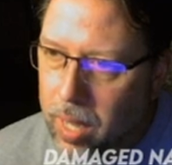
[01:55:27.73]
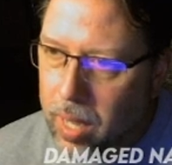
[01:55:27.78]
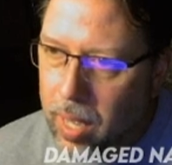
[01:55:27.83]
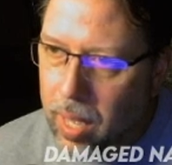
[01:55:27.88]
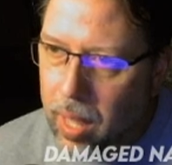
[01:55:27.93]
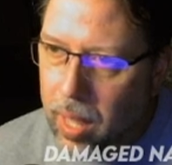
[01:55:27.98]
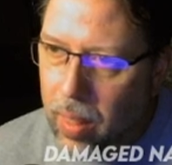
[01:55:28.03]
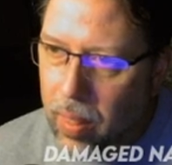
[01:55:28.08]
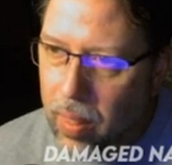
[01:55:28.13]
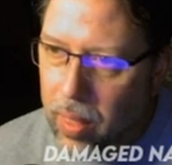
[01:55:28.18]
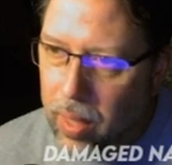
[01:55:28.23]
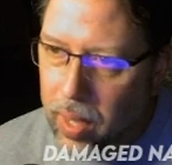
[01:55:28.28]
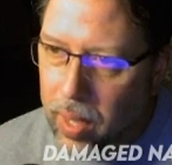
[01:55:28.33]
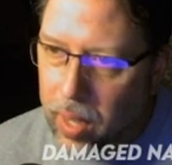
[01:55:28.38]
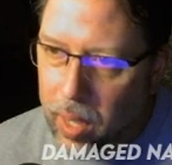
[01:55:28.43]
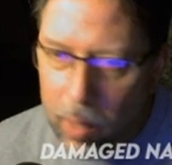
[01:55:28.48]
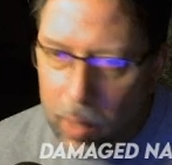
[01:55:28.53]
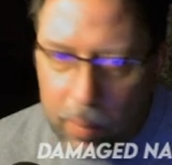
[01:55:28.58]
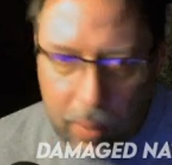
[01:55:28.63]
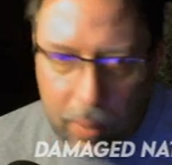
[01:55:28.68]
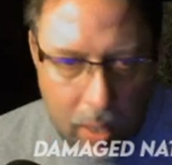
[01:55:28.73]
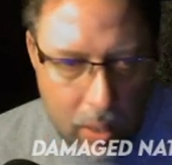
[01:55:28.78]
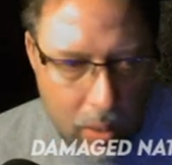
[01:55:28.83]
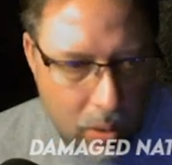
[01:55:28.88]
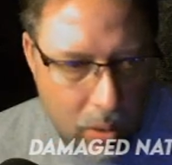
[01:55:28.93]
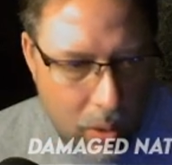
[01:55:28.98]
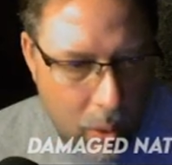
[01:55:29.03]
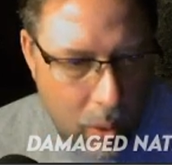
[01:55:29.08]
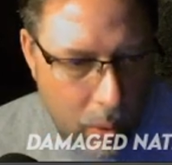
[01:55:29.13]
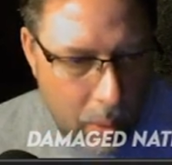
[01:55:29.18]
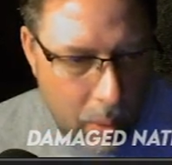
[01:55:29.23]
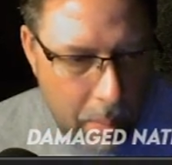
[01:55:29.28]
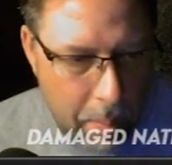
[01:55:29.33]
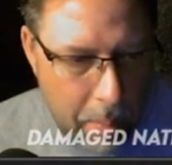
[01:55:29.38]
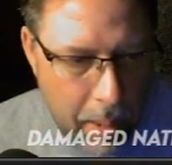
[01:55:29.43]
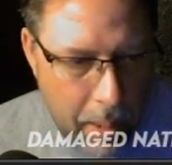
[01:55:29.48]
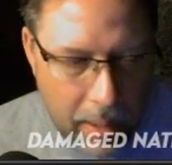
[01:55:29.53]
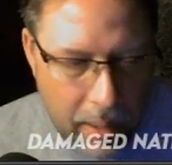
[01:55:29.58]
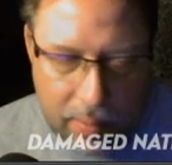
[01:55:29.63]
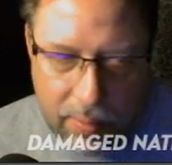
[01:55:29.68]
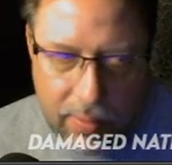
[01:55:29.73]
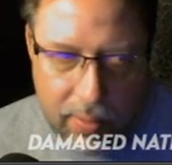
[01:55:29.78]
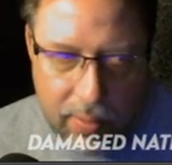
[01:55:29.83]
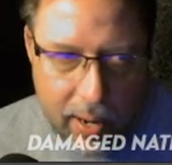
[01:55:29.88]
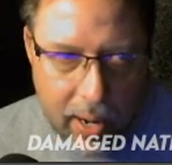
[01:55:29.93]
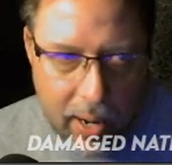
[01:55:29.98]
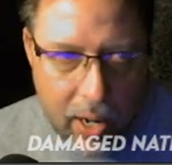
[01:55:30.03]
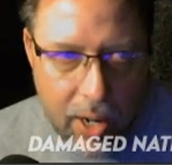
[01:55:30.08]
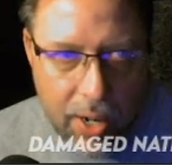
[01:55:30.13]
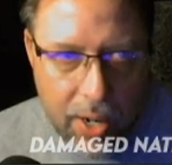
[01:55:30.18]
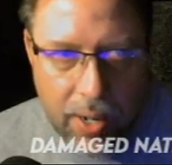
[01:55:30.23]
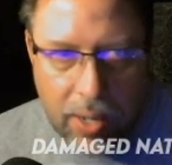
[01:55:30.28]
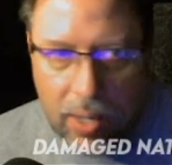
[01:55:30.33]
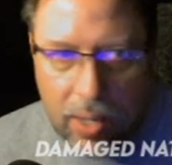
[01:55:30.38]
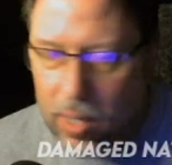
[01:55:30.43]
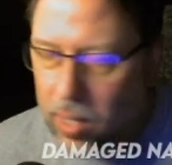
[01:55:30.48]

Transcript: think I am going to go with Bonfire here.